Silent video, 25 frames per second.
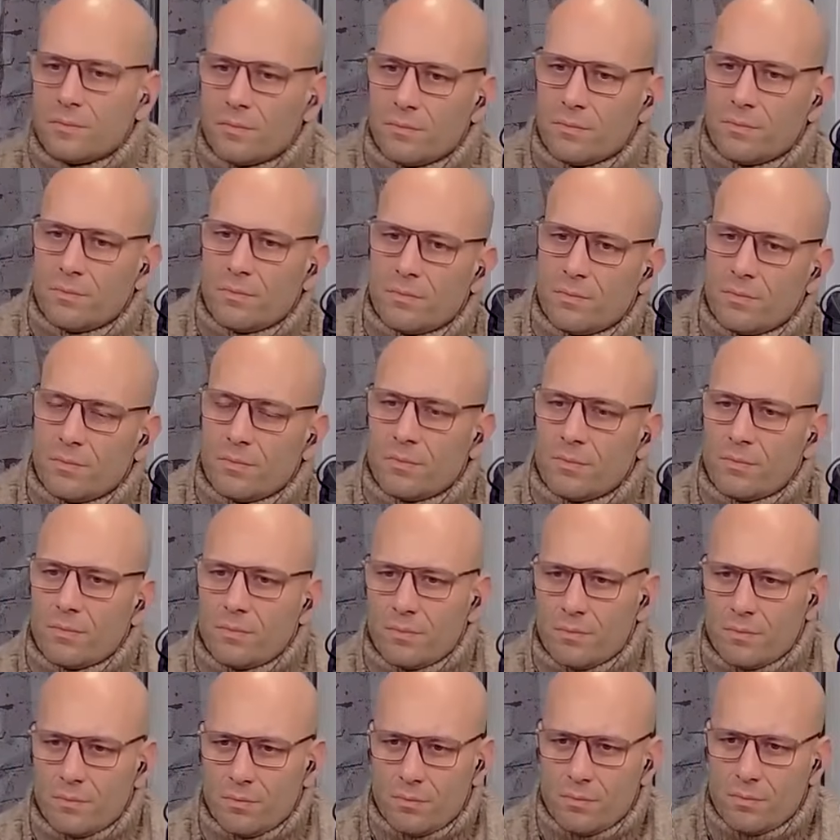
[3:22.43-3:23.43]

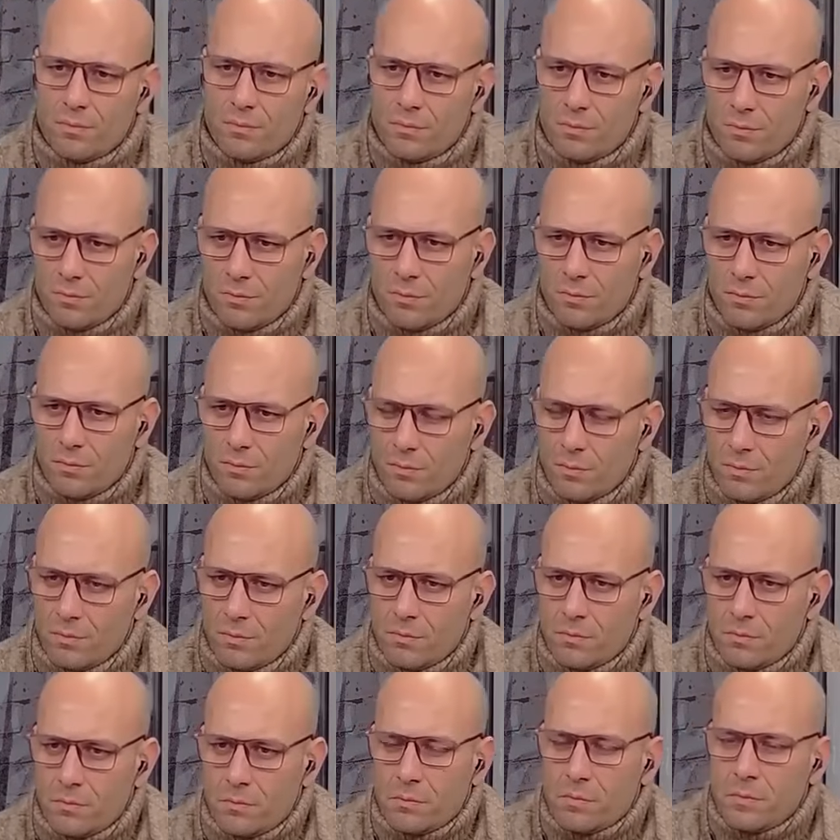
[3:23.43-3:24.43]

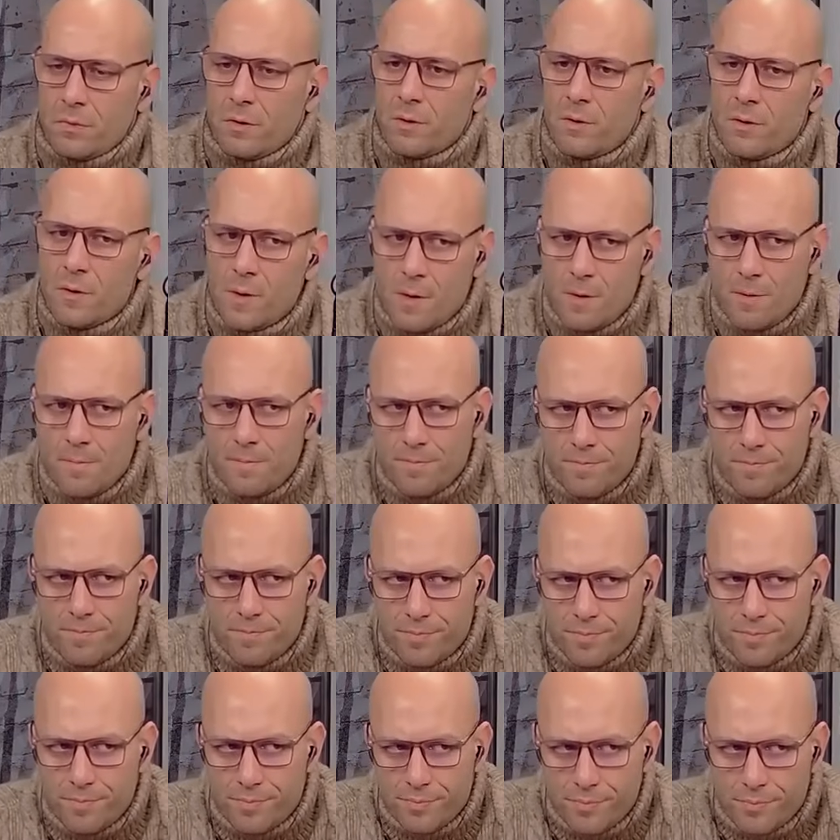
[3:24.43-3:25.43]

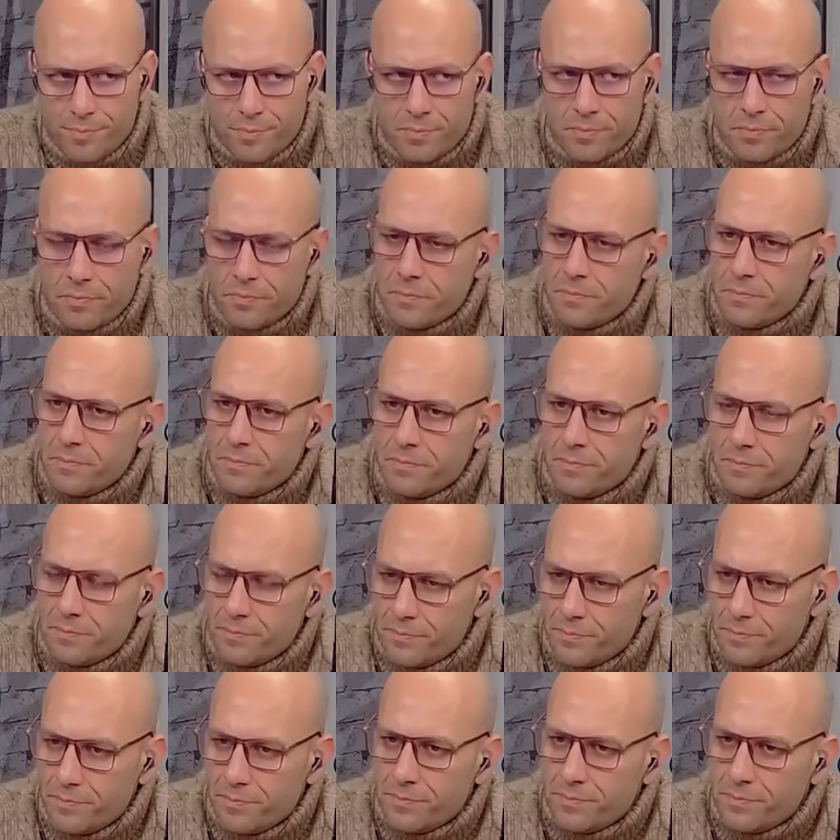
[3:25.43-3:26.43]

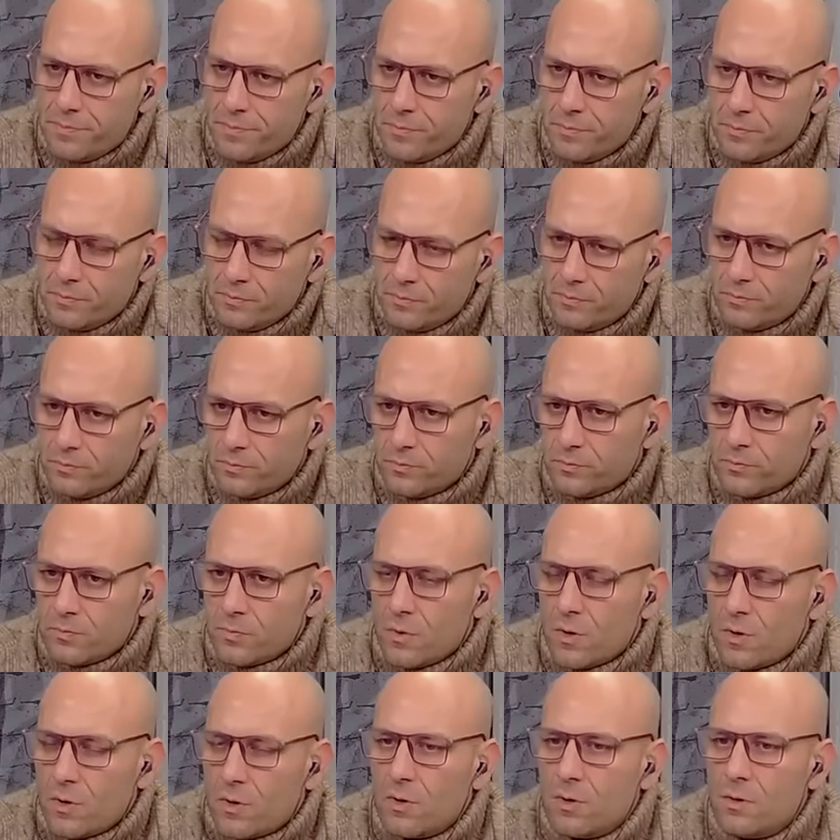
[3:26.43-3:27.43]

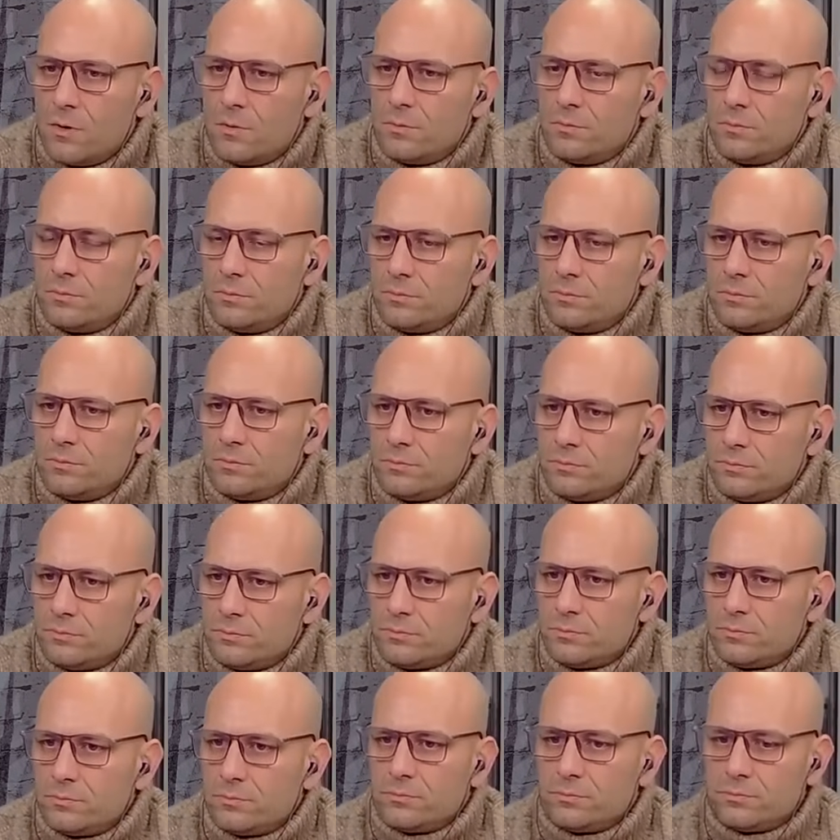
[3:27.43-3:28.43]

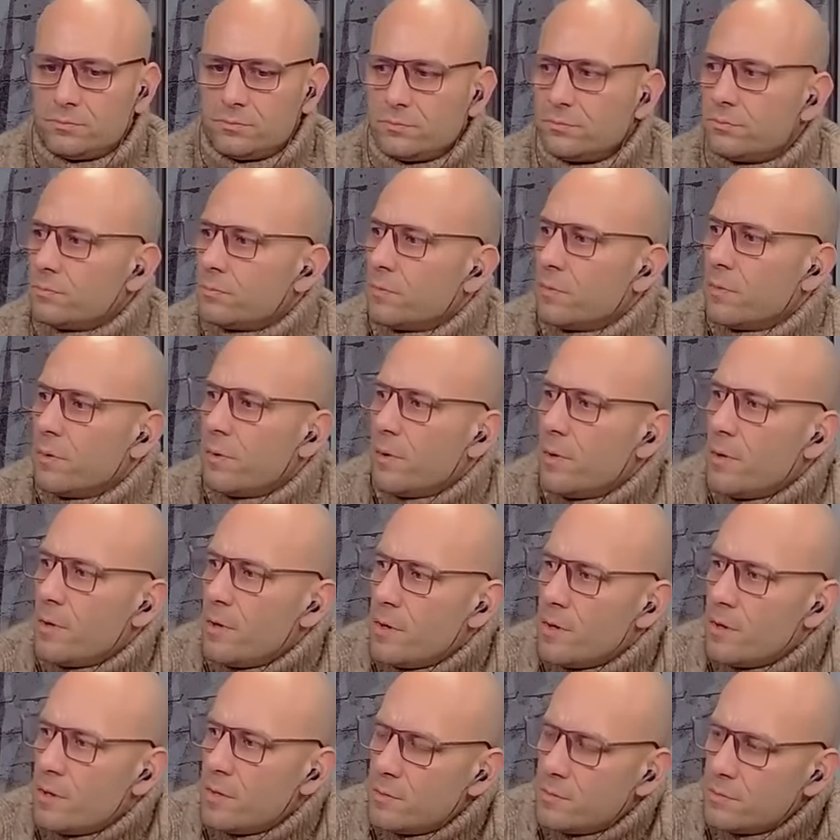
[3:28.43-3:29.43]

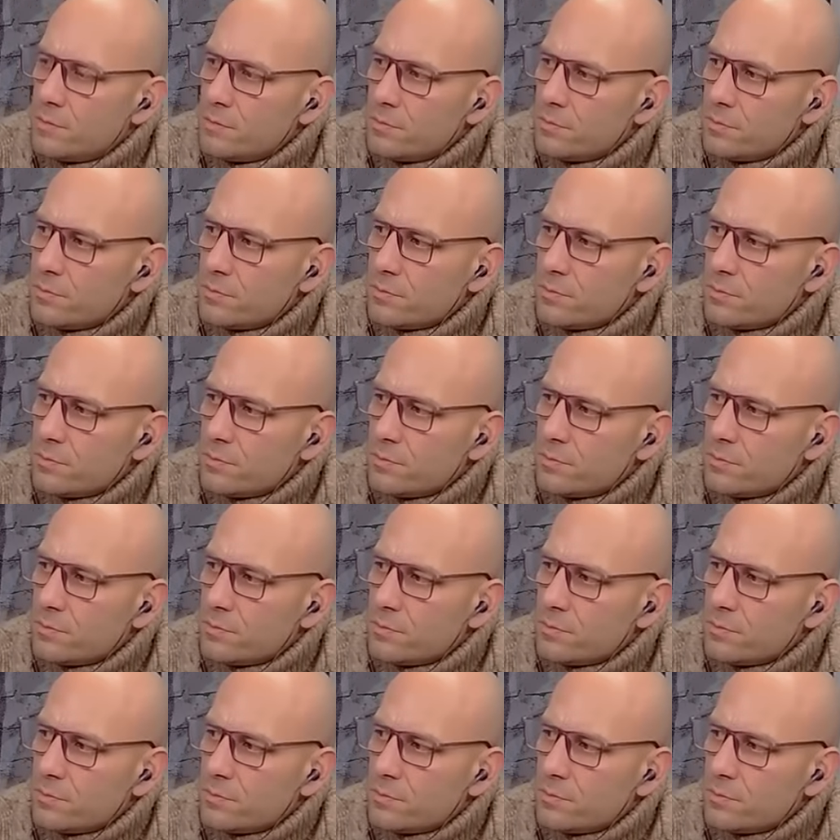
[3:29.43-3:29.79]
(not speaking)